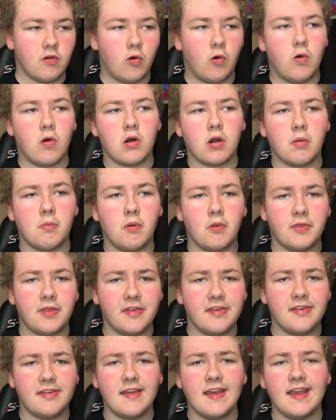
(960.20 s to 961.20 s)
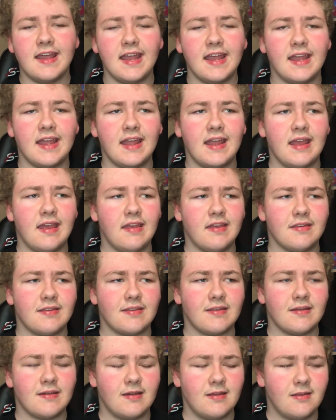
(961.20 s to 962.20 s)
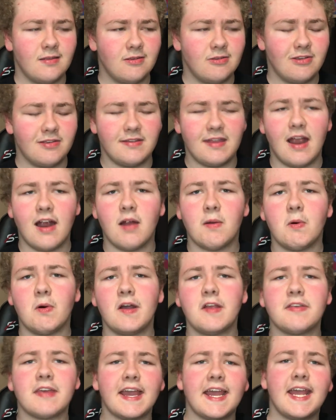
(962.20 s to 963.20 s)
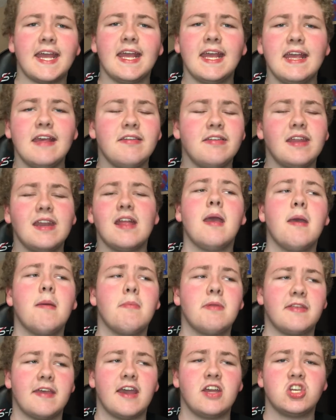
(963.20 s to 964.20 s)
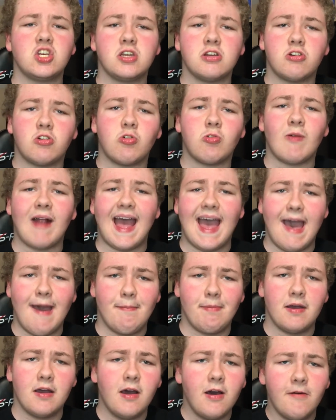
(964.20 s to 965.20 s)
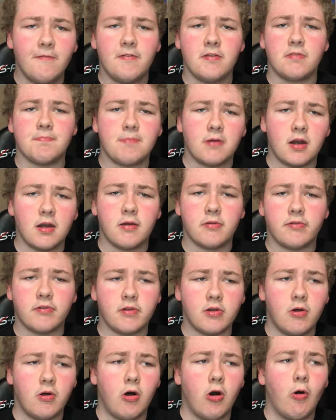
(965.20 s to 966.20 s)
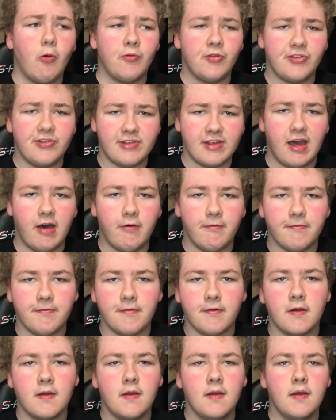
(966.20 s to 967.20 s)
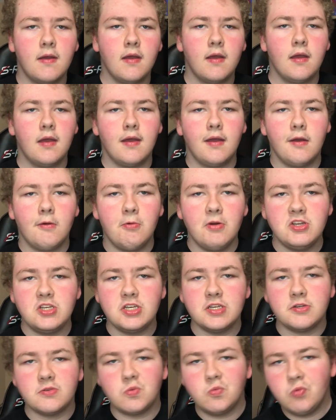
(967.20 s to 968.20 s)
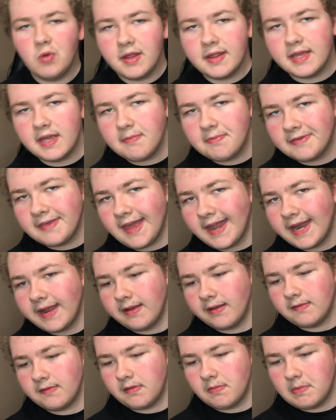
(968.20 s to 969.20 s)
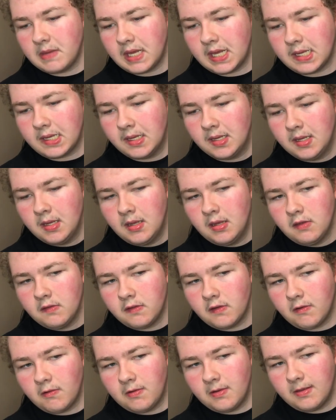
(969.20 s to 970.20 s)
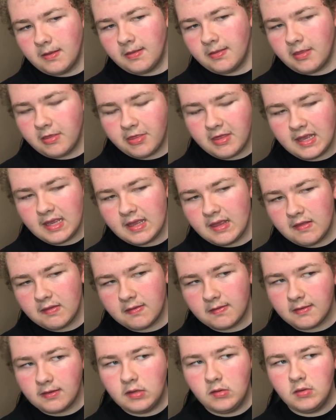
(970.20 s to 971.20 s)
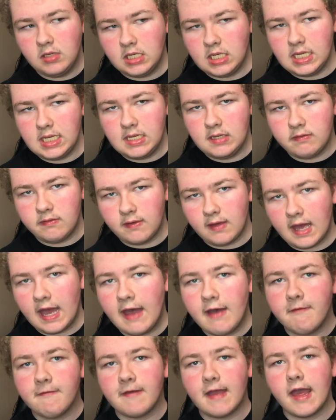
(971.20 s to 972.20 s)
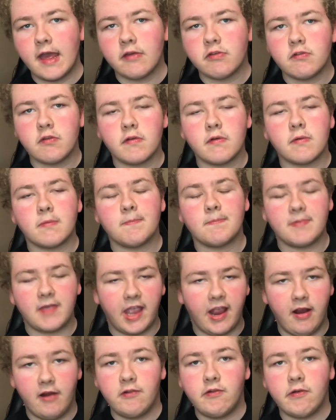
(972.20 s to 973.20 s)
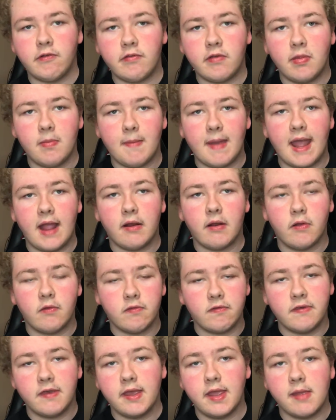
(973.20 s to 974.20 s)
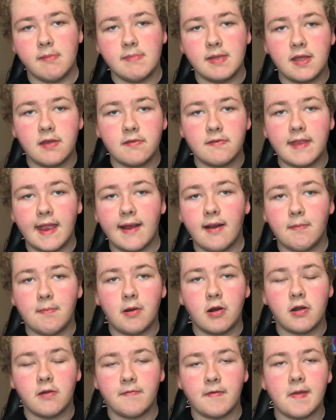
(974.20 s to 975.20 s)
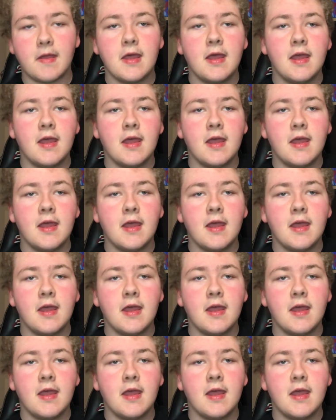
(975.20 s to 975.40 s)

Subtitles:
horrible. The singing is just terrible. It's like he's an imitation crab of his personal old self, which is really upsetting to me. So the thing is, you need to have extra characters in the background singing because they are a part of it.